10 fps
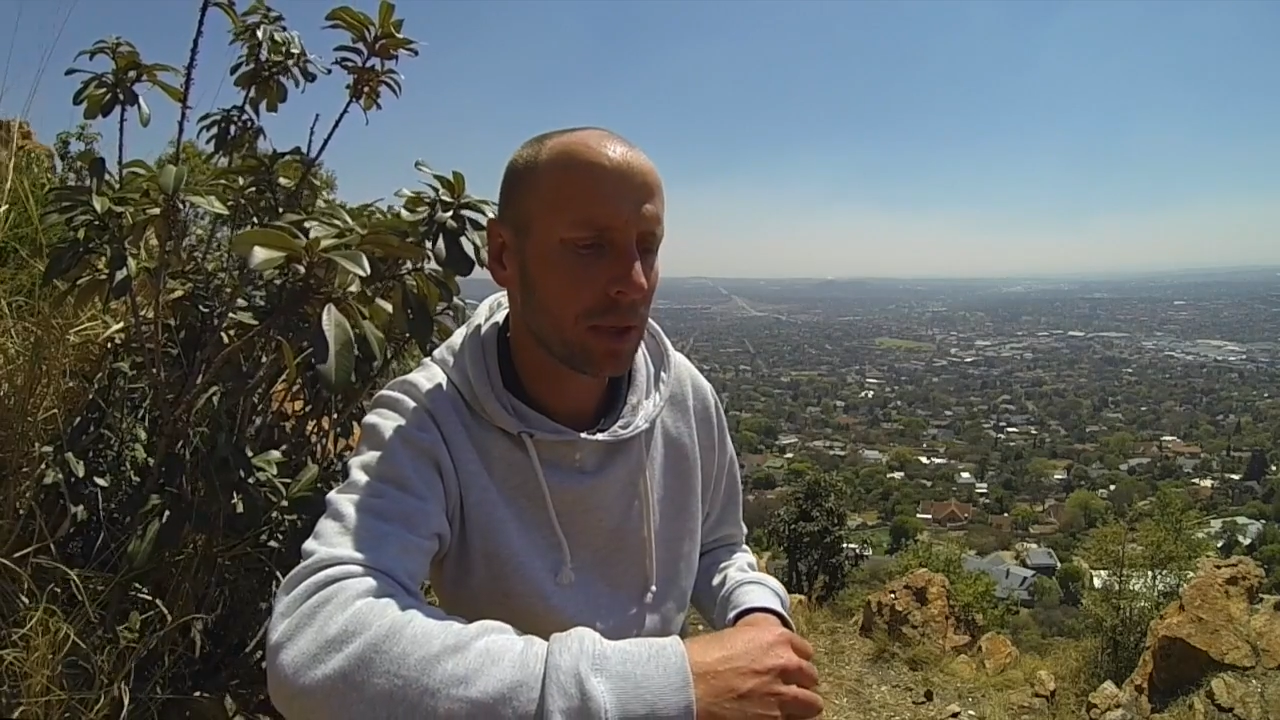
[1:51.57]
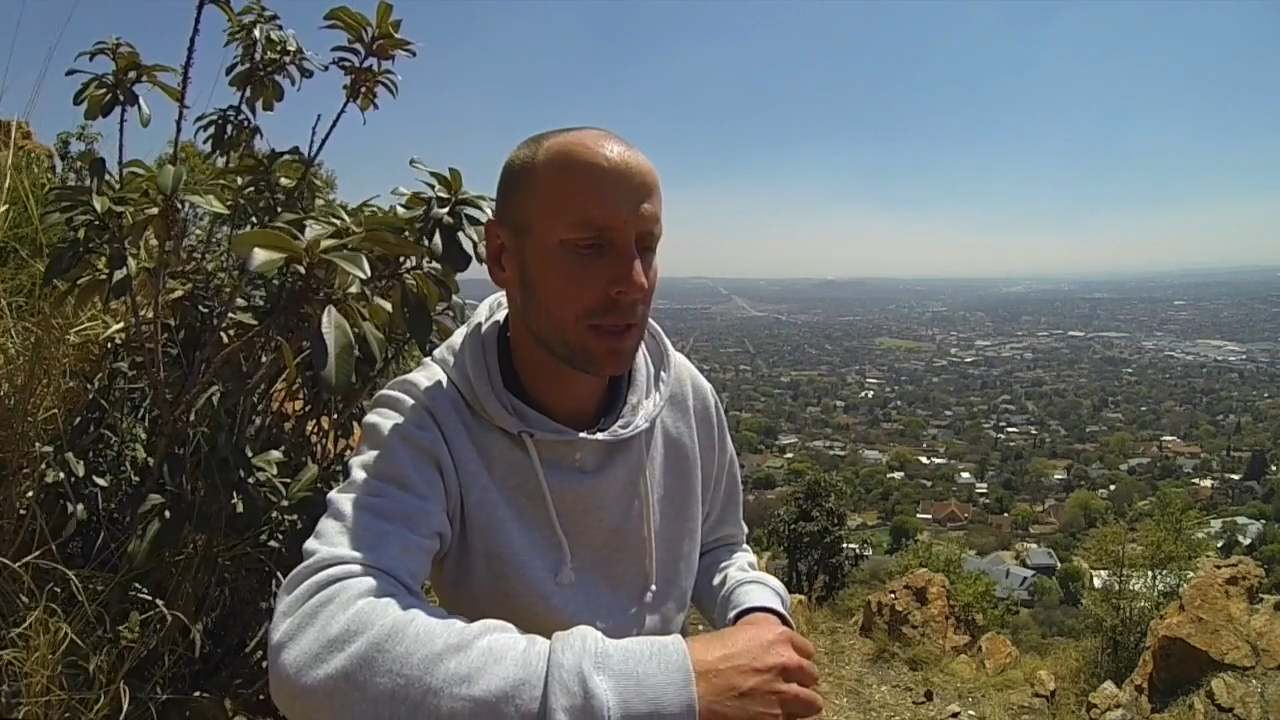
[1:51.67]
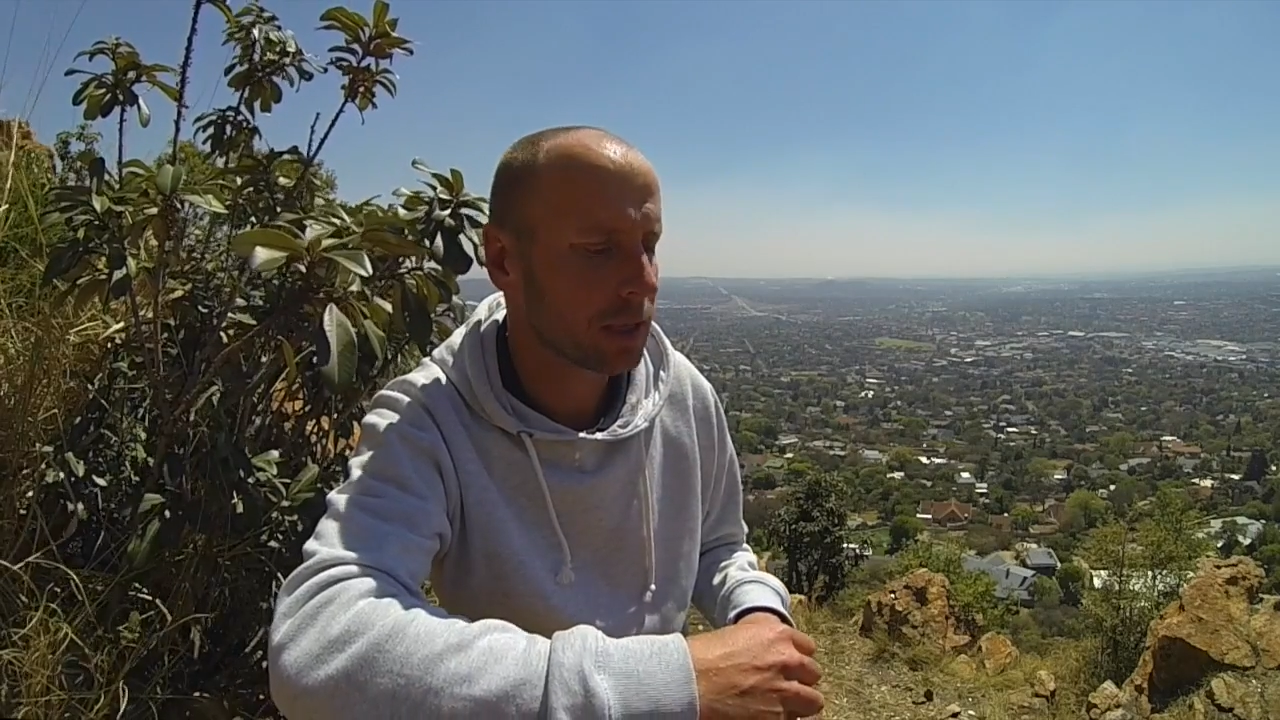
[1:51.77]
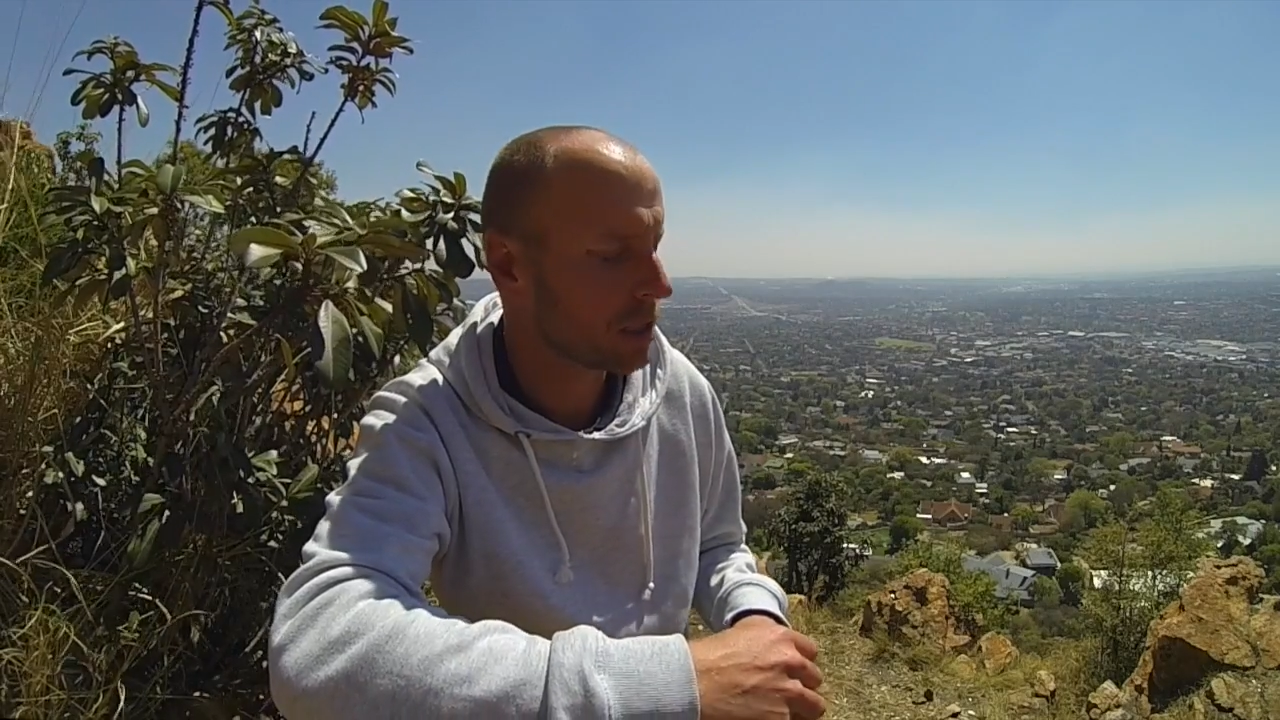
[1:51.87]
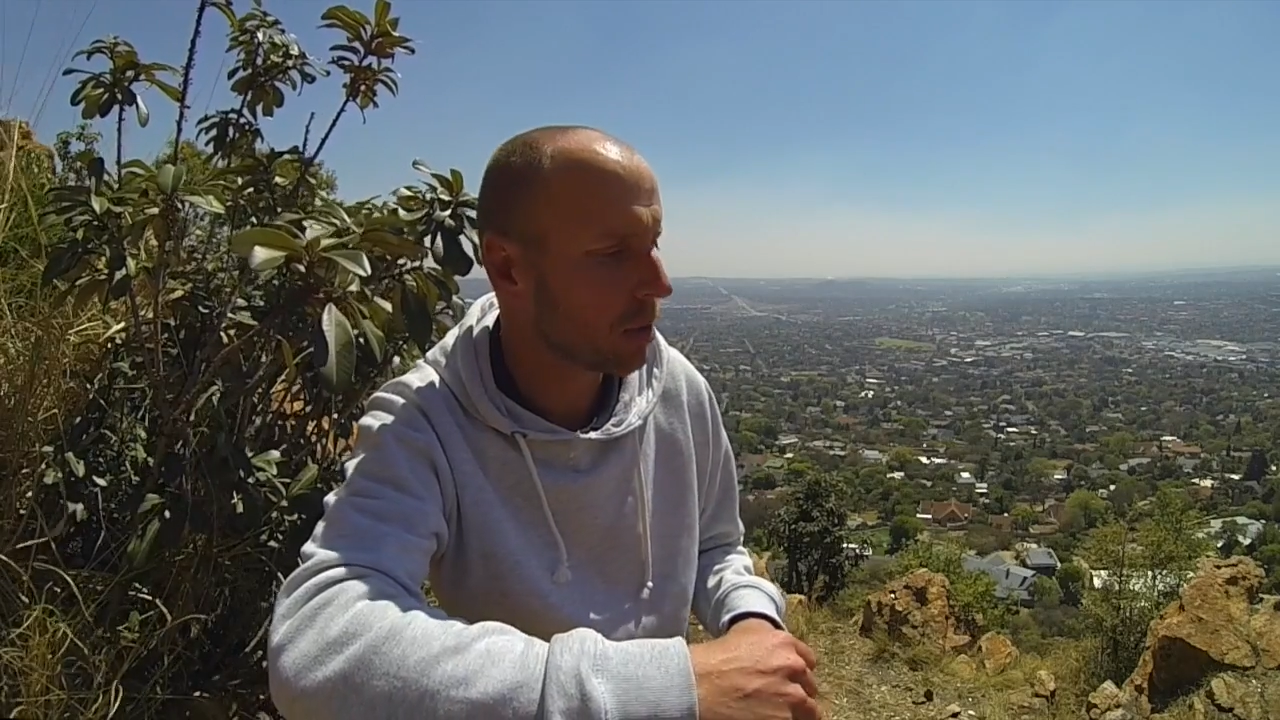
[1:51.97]
and
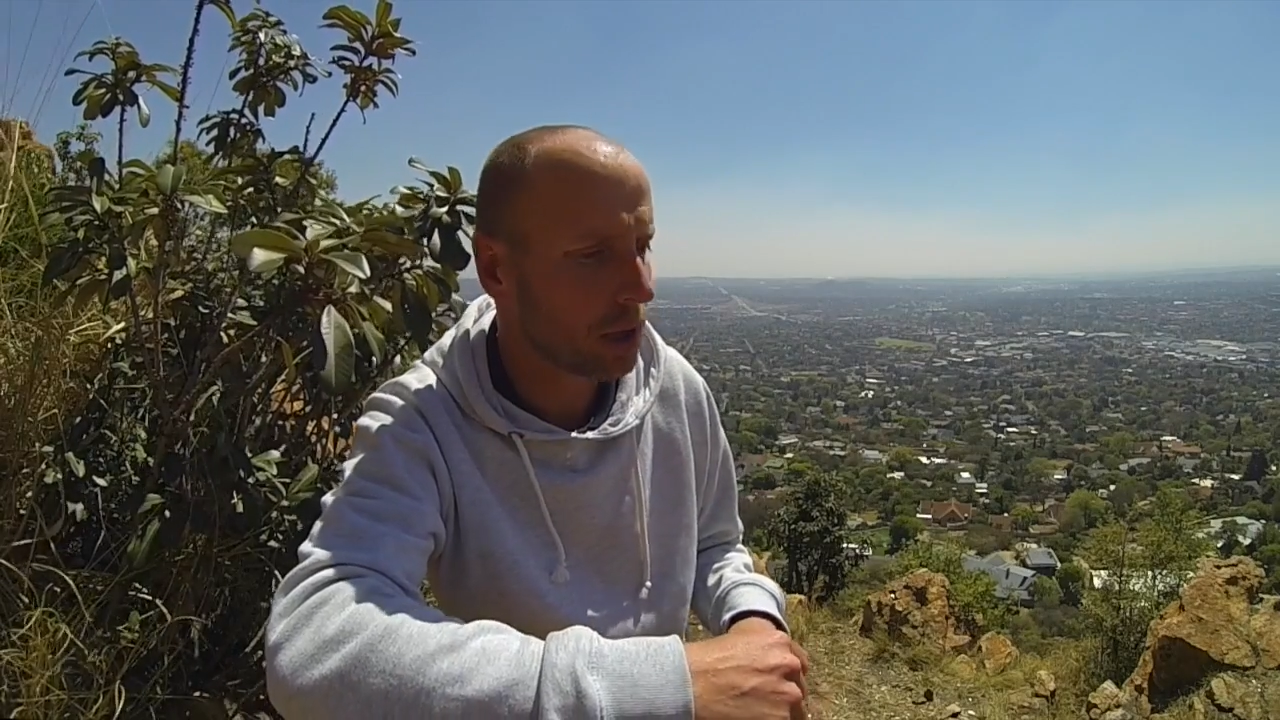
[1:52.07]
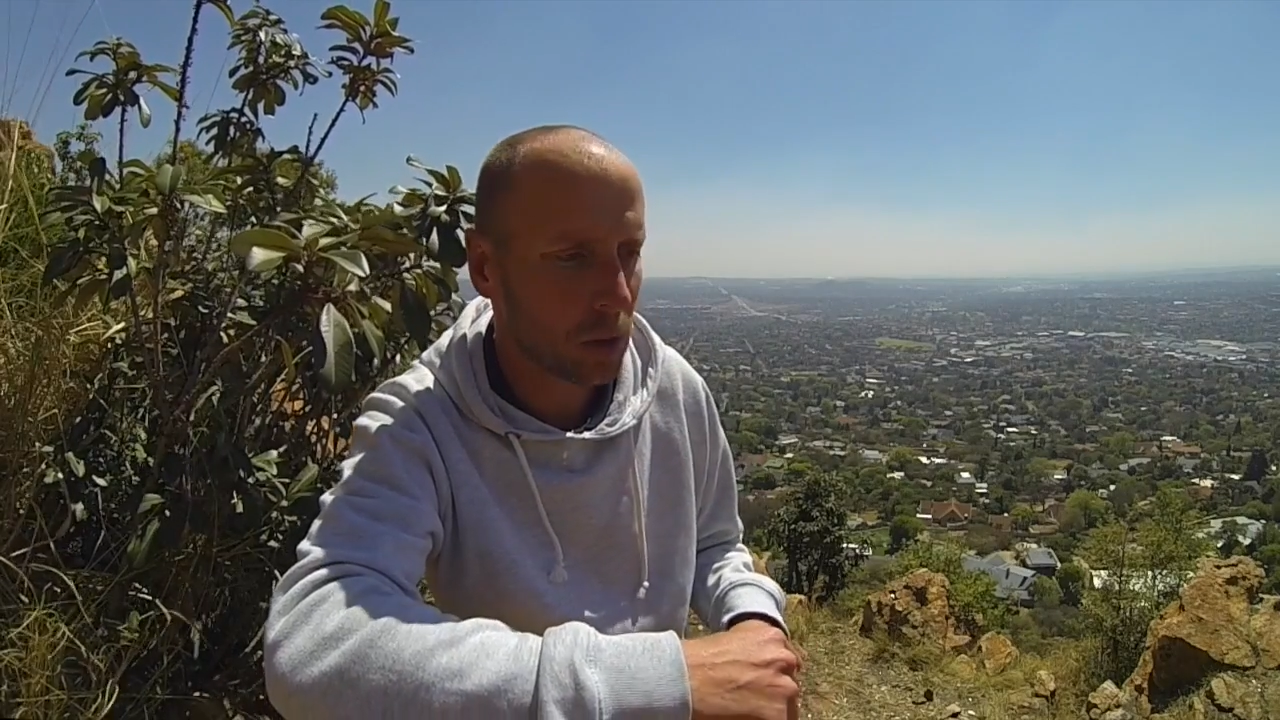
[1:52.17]
there's so many